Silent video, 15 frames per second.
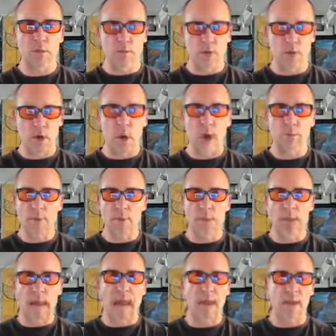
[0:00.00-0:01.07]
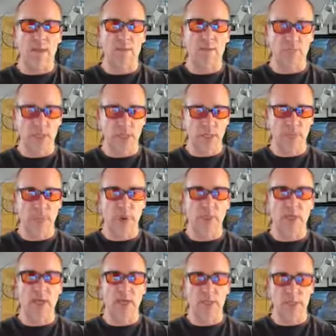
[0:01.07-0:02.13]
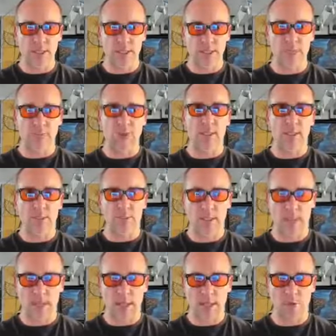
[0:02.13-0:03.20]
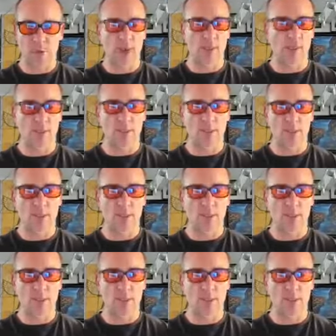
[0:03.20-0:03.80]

The carbon atom is 6 protons, 6 neutrons, 6 electrons.